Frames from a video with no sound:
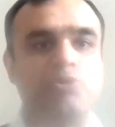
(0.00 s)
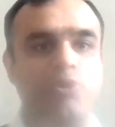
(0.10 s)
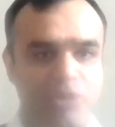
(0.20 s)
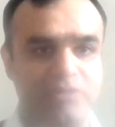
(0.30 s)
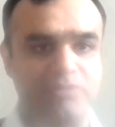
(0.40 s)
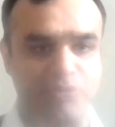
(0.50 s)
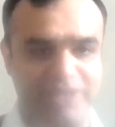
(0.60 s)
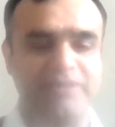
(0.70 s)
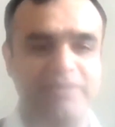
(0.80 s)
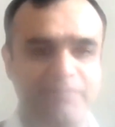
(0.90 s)
whole
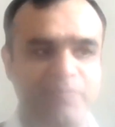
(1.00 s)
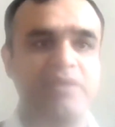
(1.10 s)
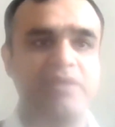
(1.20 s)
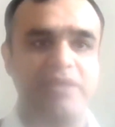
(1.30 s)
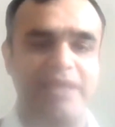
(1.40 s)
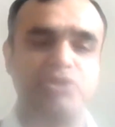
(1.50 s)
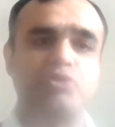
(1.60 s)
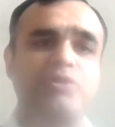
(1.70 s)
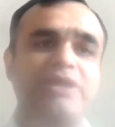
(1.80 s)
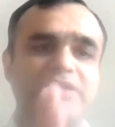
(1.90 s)
today, and you
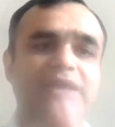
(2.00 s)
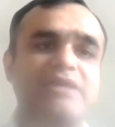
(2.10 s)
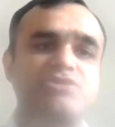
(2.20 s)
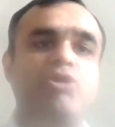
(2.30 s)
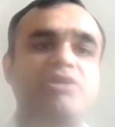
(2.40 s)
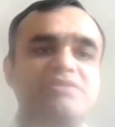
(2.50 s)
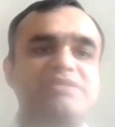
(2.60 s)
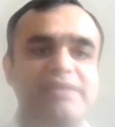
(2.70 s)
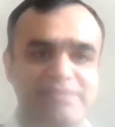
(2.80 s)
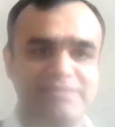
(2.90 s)
look at the last quarter
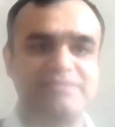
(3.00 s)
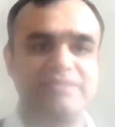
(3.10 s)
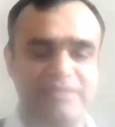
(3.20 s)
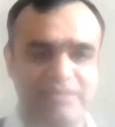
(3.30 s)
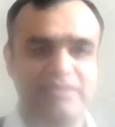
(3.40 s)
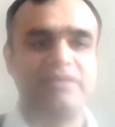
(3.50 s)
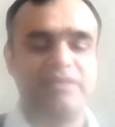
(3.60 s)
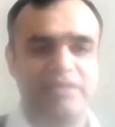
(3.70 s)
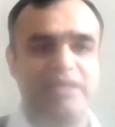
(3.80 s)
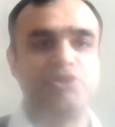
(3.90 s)
sales,
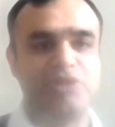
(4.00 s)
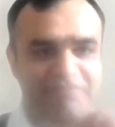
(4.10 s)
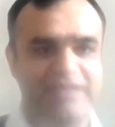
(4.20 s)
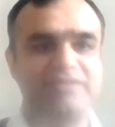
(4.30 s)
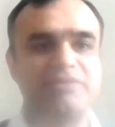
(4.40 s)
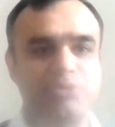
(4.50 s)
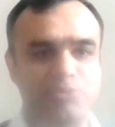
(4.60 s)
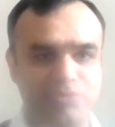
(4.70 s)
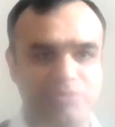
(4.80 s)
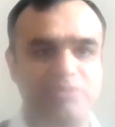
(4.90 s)
and you divide the
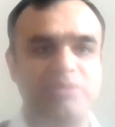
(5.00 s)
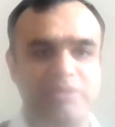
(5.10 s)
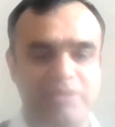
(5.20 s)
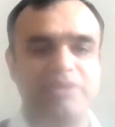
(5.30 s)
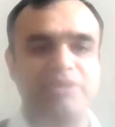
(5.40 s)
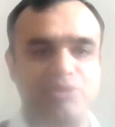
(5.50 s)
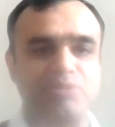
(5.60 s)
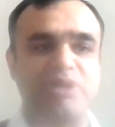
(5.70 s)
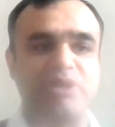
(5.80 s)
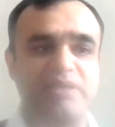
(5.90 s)
two,
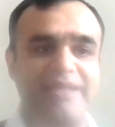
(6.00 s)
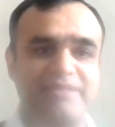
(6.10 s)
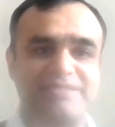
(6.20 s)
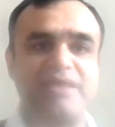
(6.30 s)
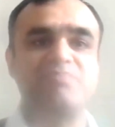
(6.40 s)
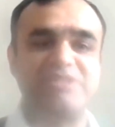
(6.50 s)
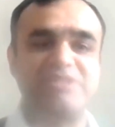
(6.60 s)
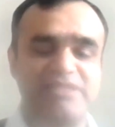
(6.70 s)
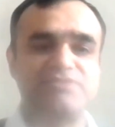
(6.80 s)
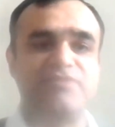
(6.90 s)
at the same
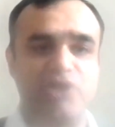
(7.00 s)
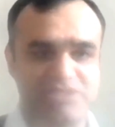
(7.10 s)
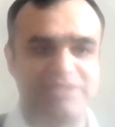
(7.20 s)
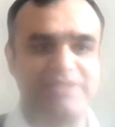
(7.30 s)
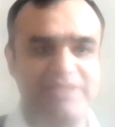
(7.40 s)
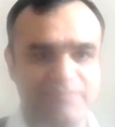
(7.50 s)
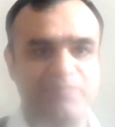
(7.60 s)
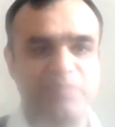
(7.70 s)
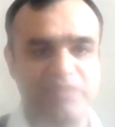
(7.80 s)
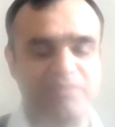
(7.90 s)
sales velocity,
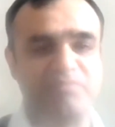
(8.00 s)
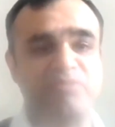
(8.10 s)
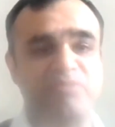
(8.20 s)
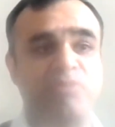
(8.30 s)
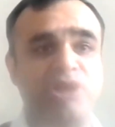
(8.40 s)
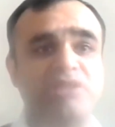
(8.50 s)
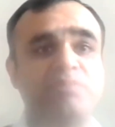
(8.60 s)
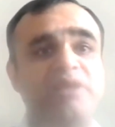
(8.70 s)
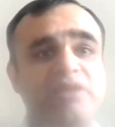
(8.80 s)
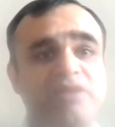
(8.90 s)
what the
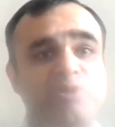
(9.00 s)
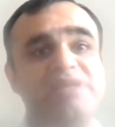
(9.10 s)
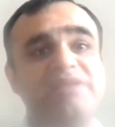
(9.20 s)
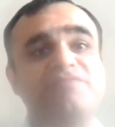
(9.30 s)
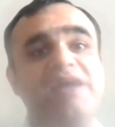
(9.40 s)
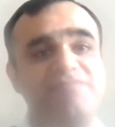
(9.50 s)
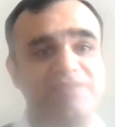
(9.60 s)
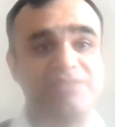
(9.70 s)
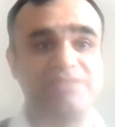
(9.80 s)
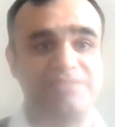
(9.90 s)
builder would sell in 5
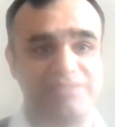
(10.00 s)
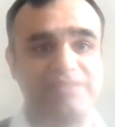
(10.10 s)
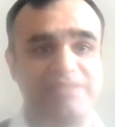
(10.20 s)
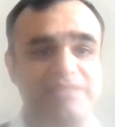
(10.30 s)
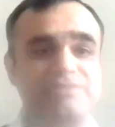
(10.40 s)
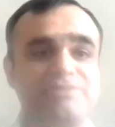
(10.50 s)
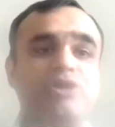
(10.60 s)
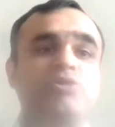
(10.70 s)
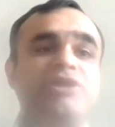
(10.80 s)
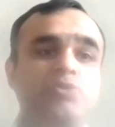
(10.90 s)
years, he's
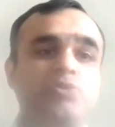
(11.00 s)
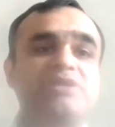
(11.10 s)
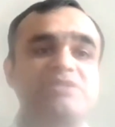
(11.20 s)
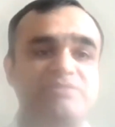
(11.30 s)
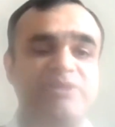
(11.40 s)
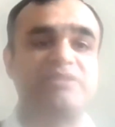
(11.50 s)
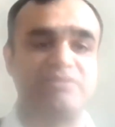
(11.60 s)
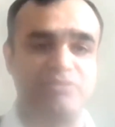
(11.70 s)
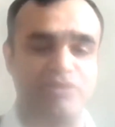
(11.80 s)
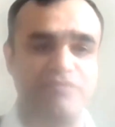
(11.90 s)
got only 2 years
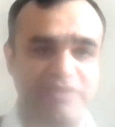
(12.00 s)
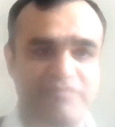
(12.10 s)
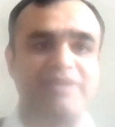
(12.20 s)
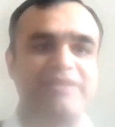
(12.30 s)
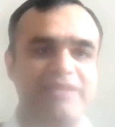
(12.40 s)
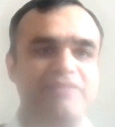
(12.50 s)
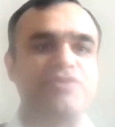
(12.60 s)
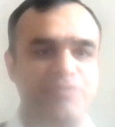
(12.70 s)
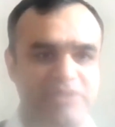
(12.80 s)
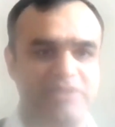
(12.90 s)
worth of inventory left
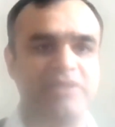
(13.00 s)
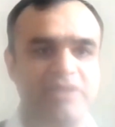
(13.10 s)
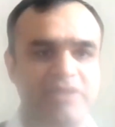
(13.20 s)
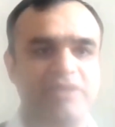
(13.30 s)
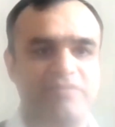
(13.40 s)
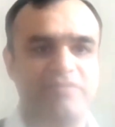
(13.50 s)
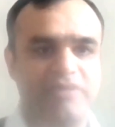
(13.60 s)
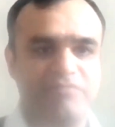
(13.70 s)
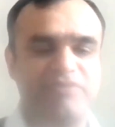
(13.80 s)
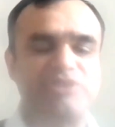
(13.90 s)
over,
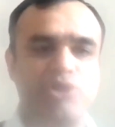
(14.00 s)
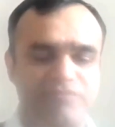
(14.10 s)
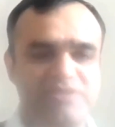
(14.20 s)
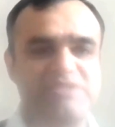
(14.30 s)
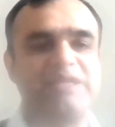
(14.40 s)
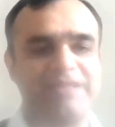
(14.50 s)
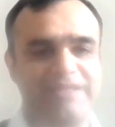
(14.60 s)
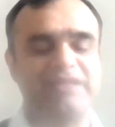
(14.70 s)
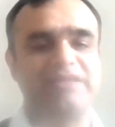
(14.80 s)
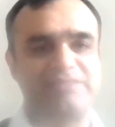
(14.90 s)
which obviously
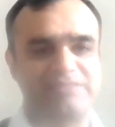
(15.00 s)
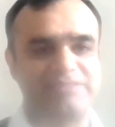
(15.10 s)
indicates